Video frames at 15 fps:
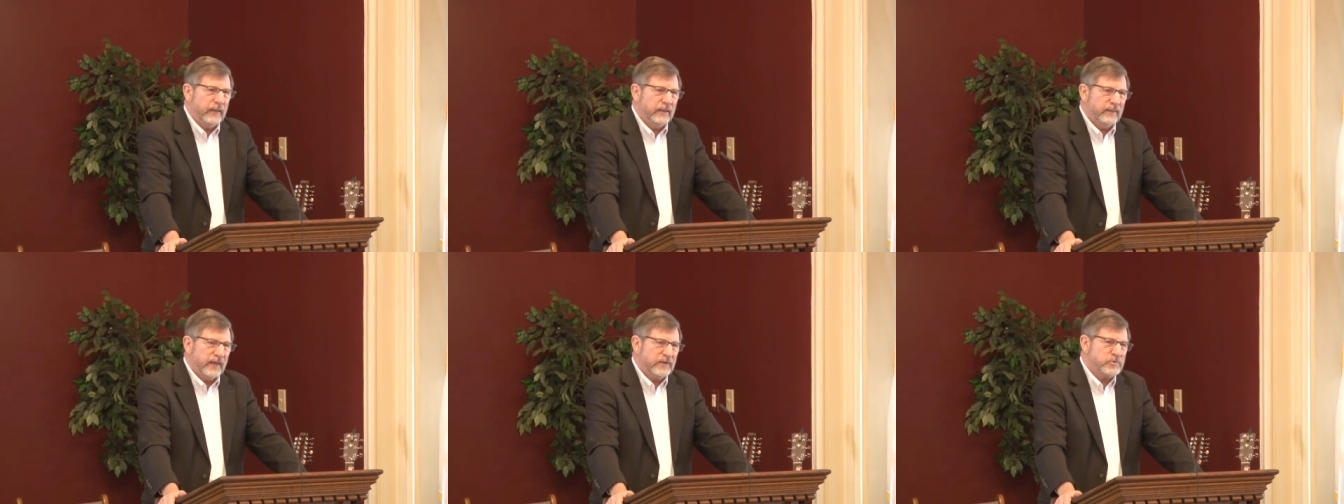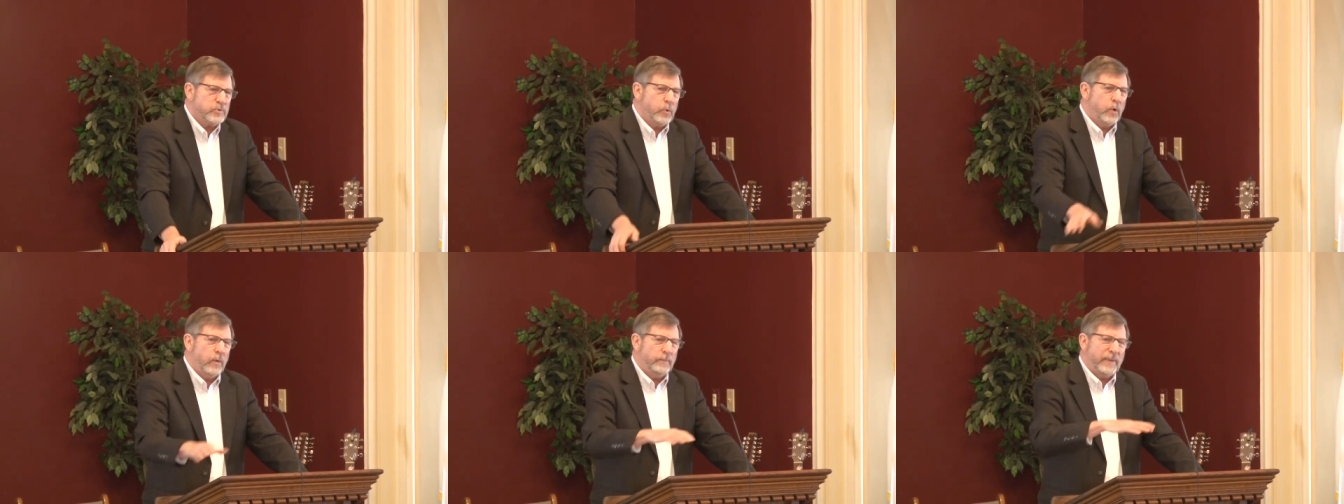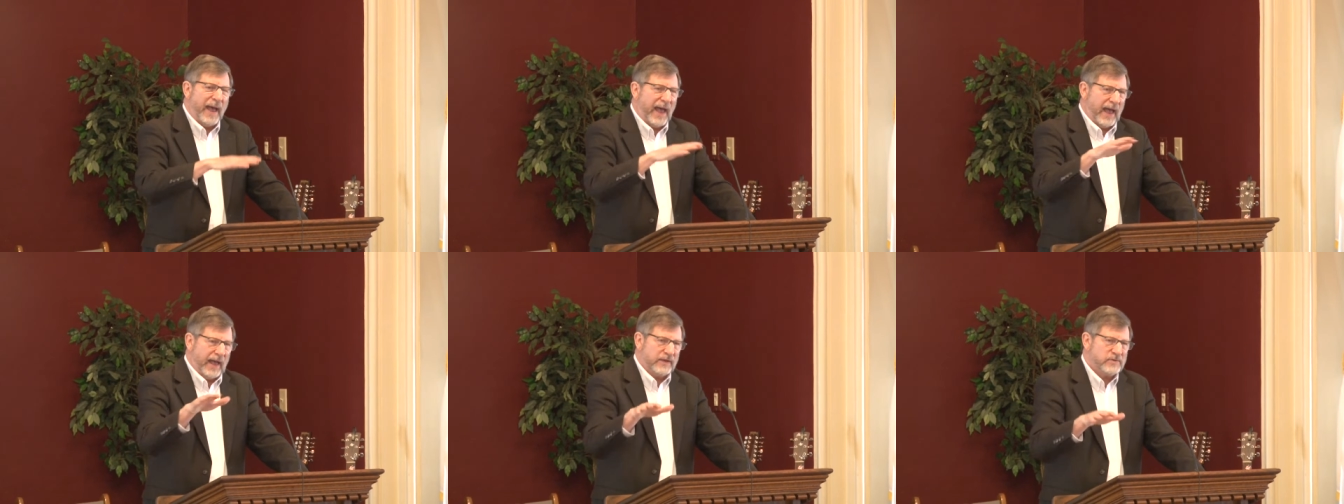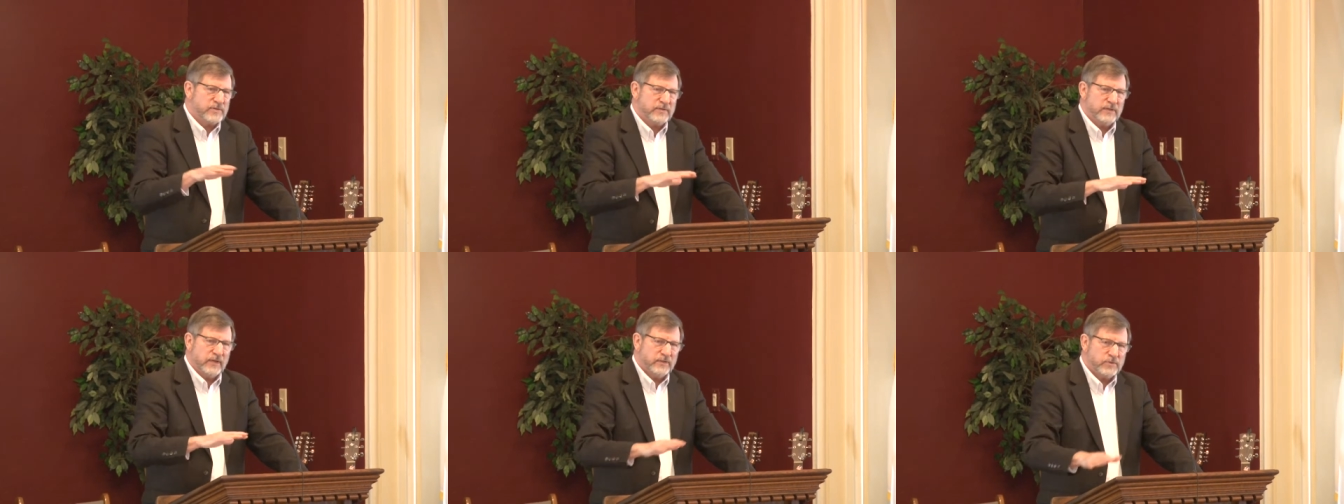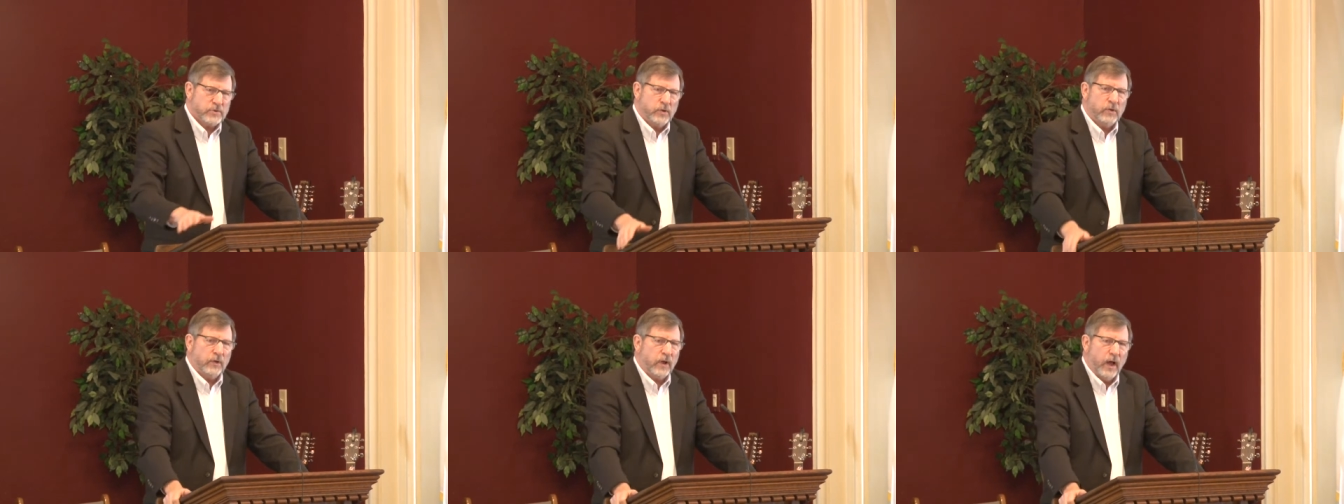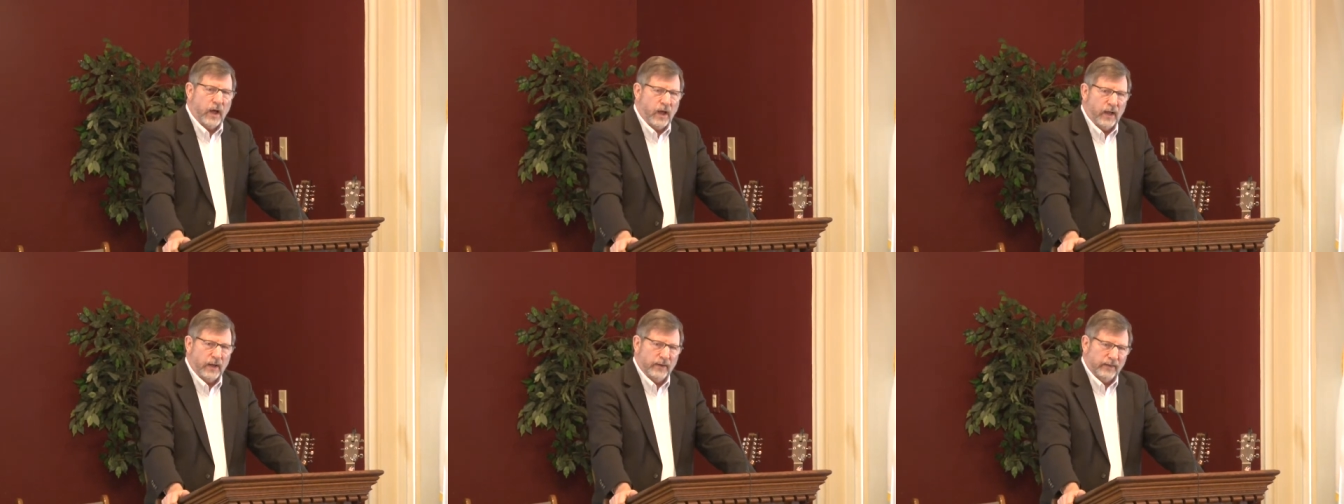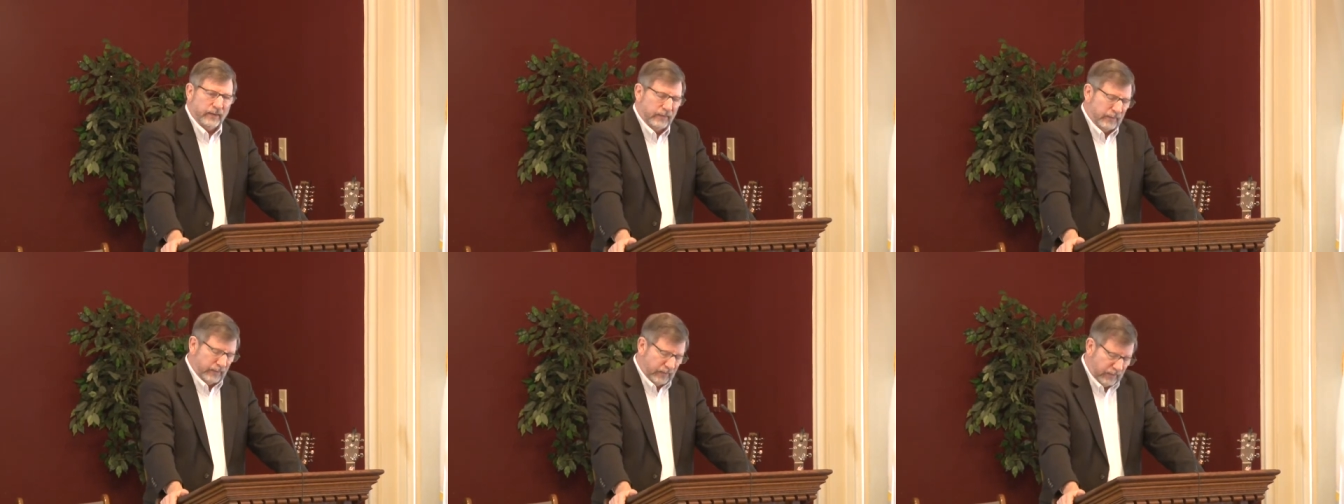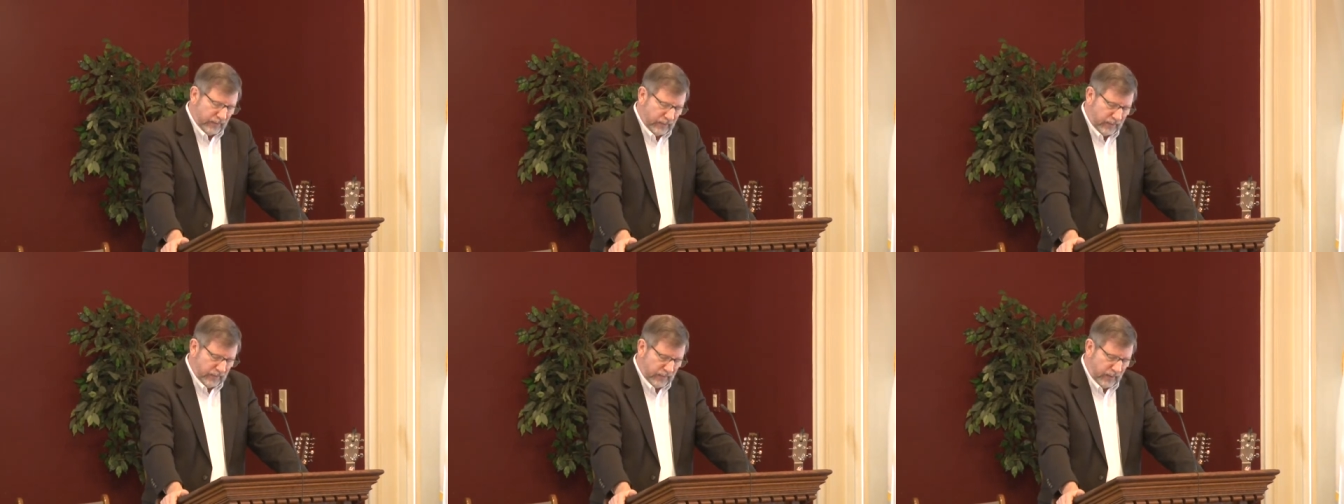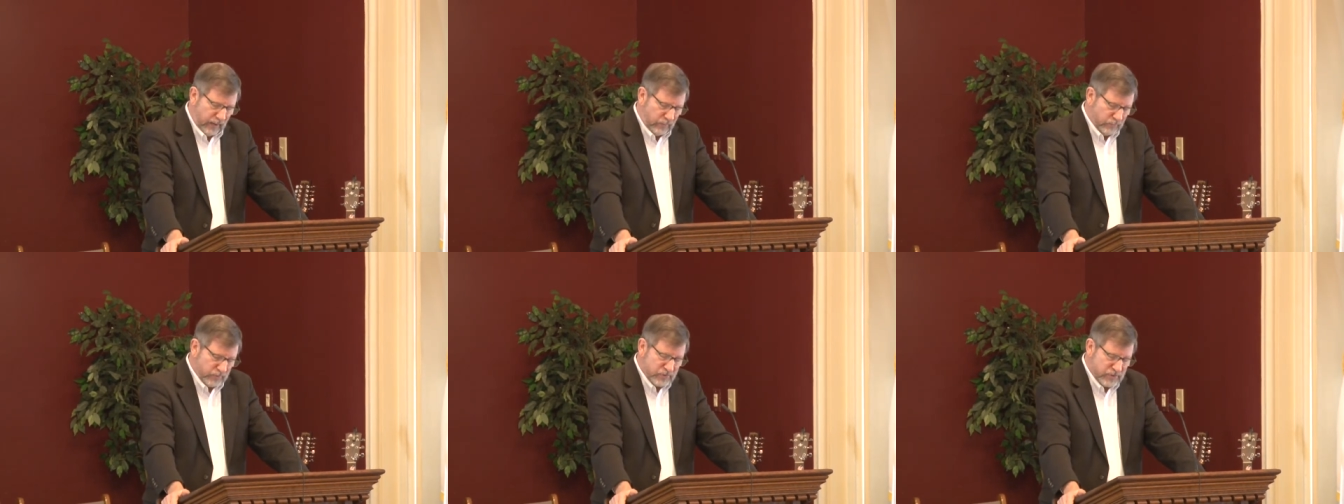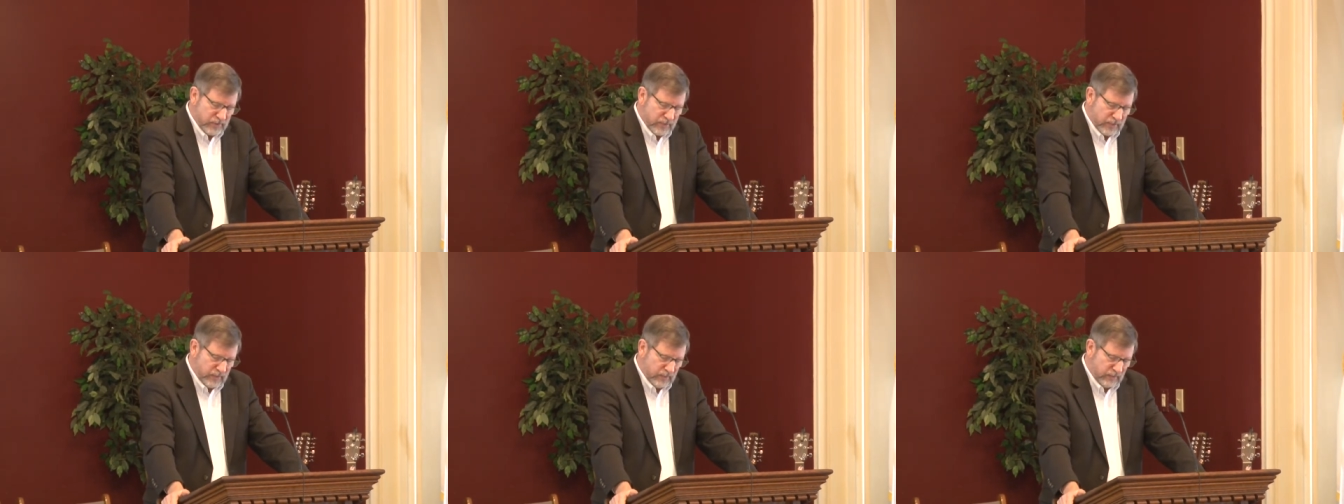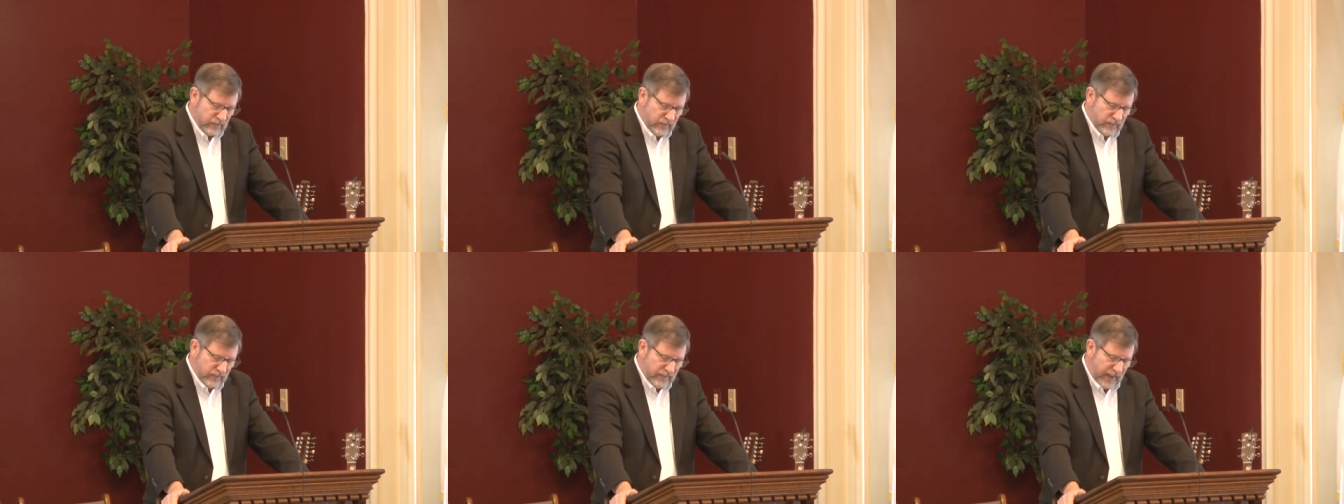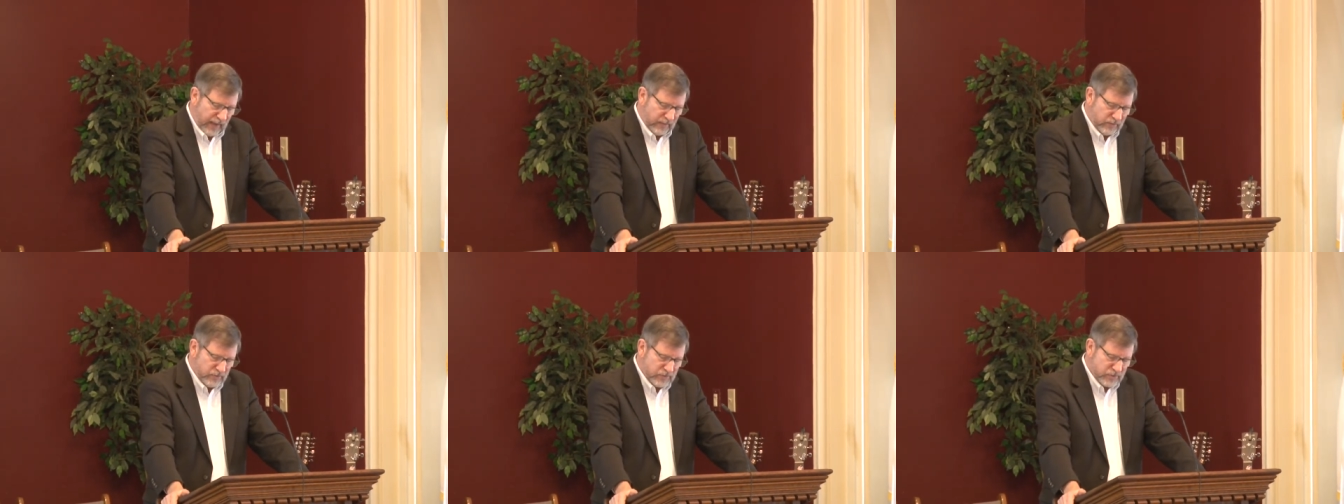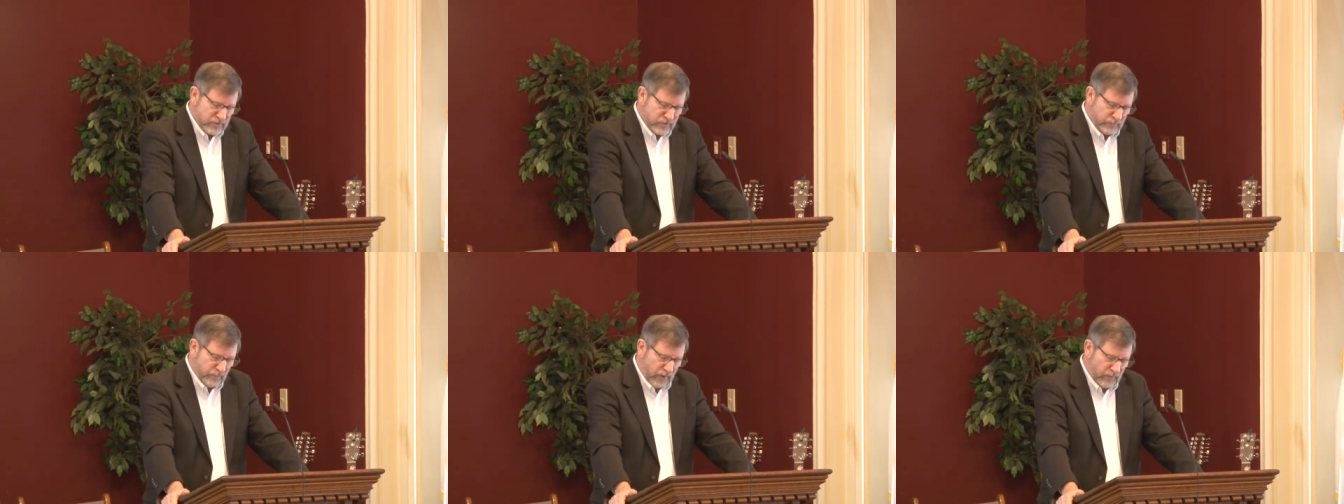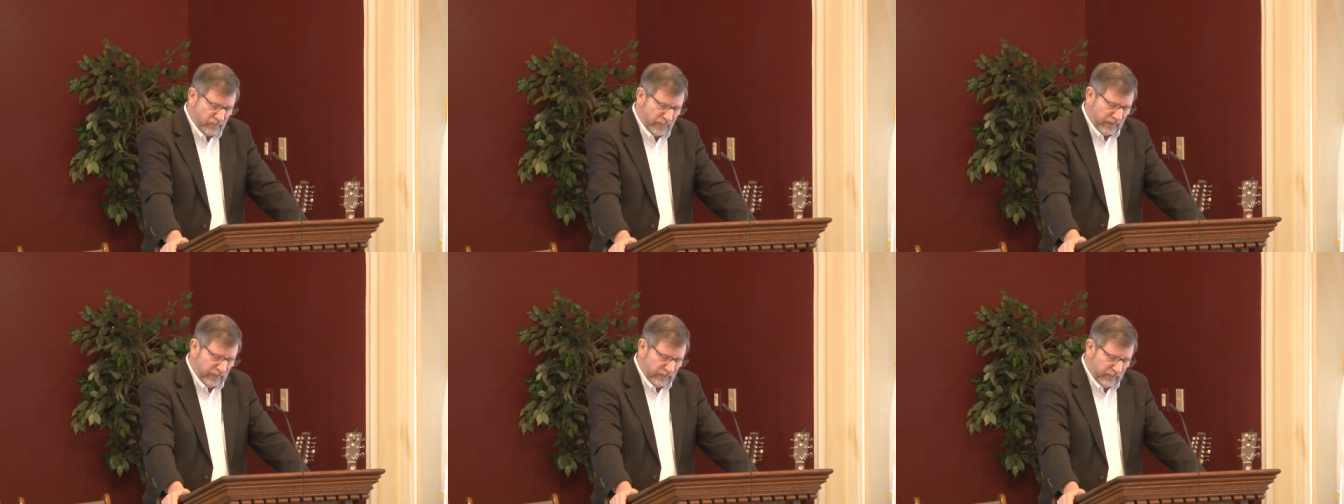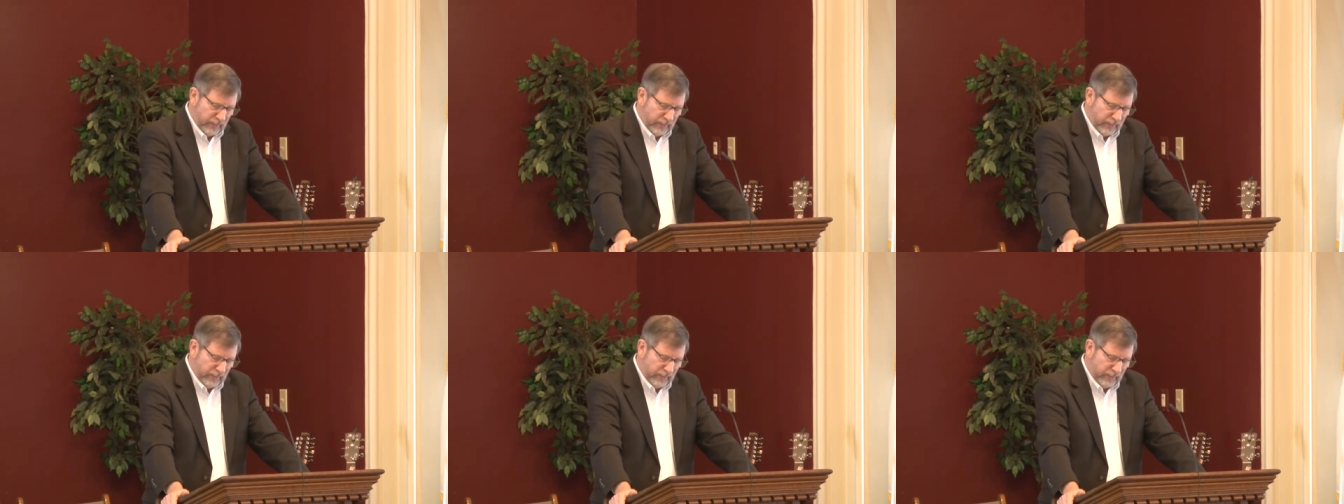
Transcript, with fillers: that's all past, that's all gone, uh, and we'll see that in just a moment.